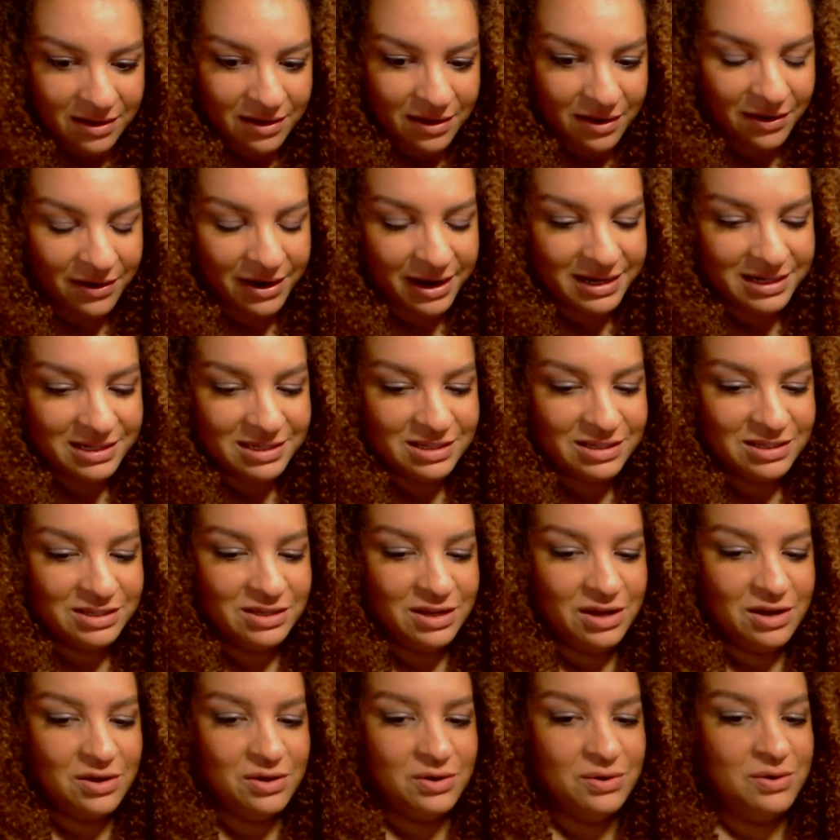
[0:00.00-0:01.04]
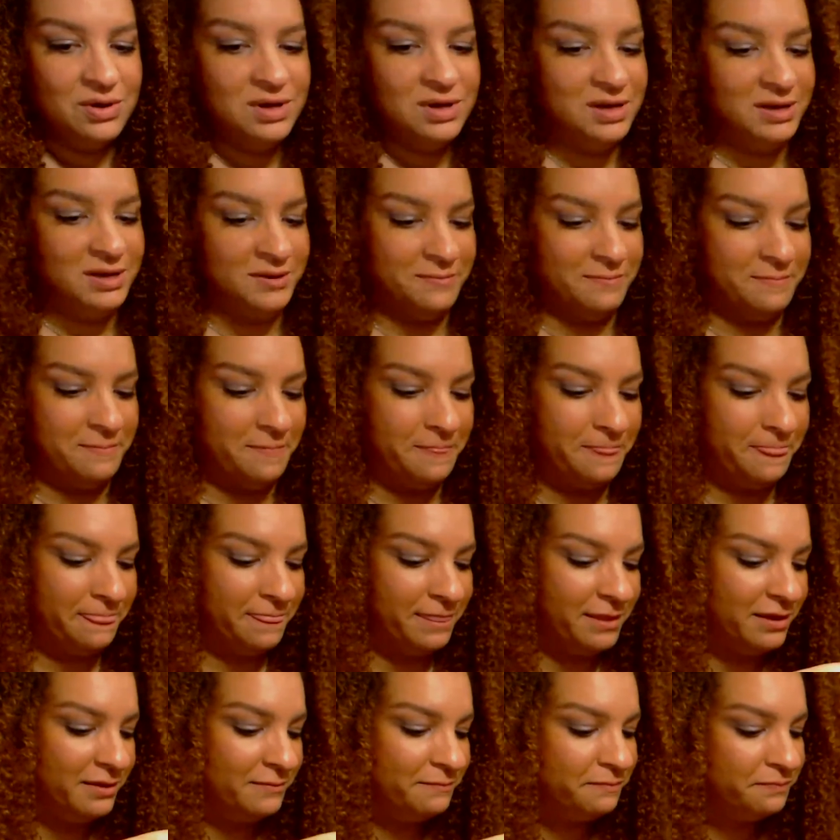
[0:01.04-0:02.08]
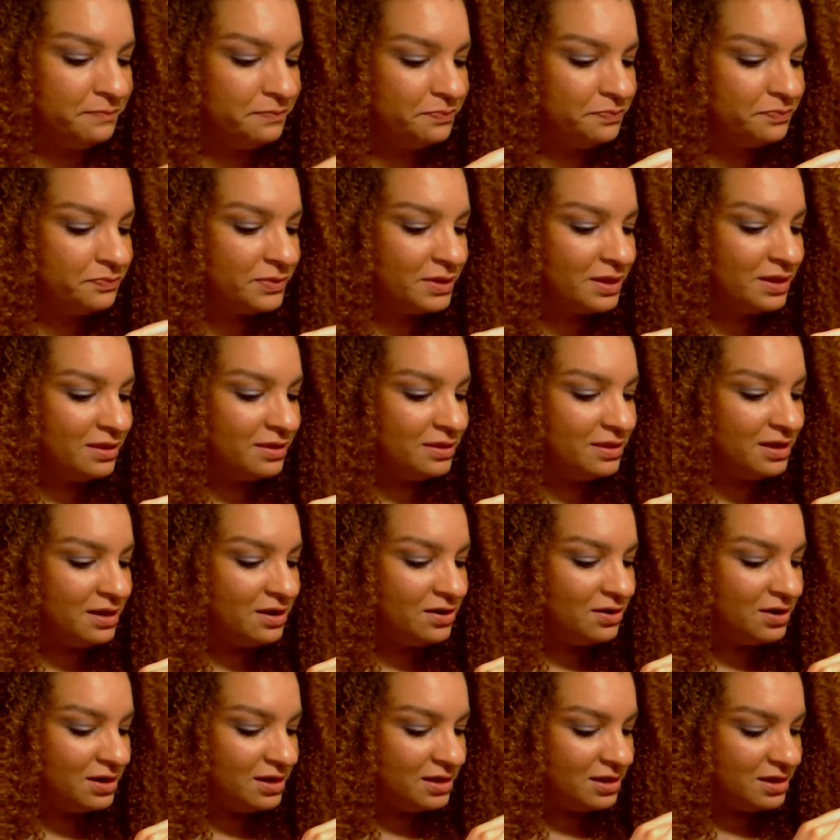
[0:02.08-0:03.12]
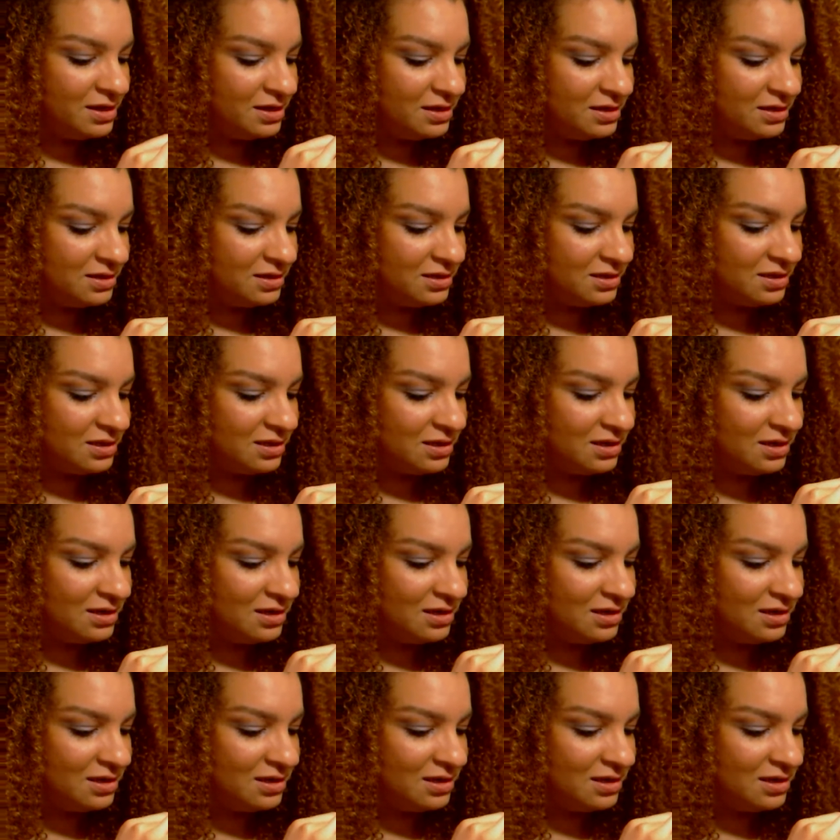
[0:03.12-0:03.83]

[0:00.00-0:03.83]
All right, so there is